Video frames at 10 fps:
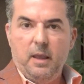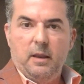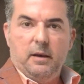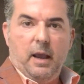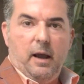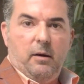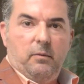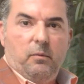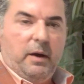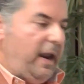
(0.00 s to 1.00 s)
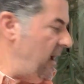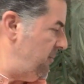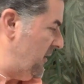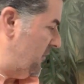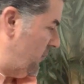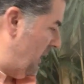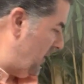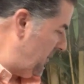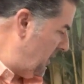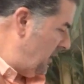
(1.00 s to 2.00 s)
Now, what happens?
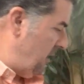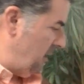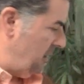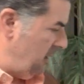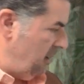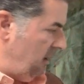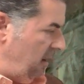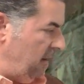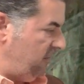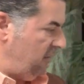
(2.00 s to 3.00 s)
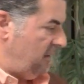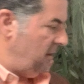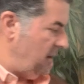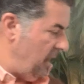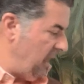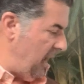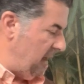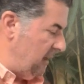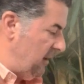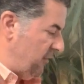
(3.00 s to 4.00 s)
Well, it's
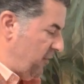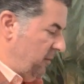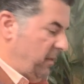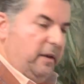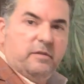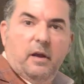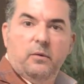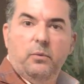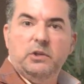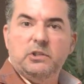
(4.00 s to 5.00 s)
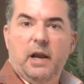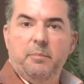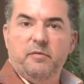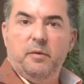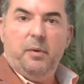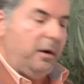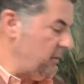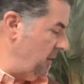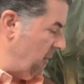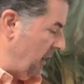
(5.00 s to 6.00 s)
again different based on which type of a
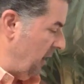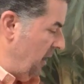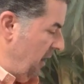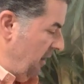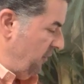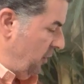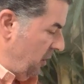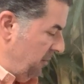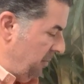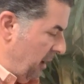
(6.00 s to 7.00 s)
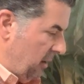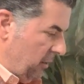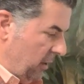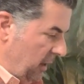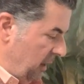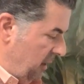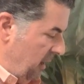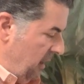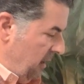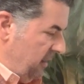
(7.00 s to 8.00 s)
borrower you are. If you're a borrower
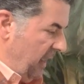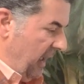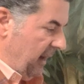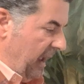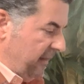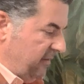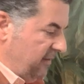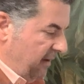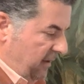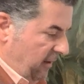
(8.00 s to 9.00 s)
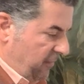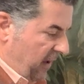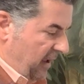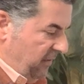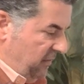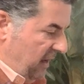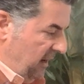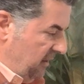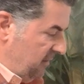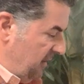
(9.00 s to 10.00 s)
that at 75 is
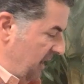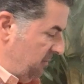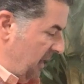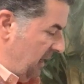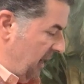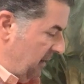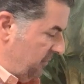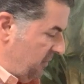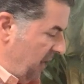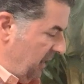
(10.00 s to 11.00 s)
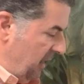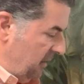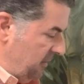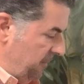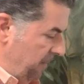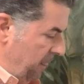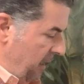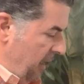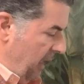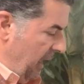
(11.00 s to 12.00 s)
getting the standby line of credit
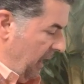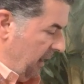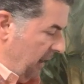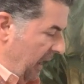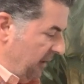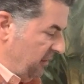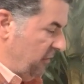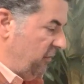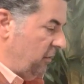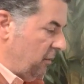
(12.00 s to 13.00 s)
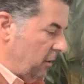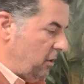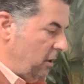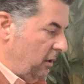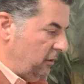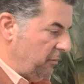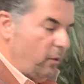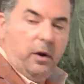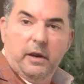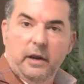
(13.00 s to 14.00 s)
and has a zero current
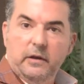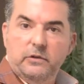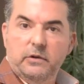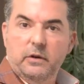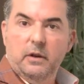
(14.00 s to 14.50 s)
mortgage,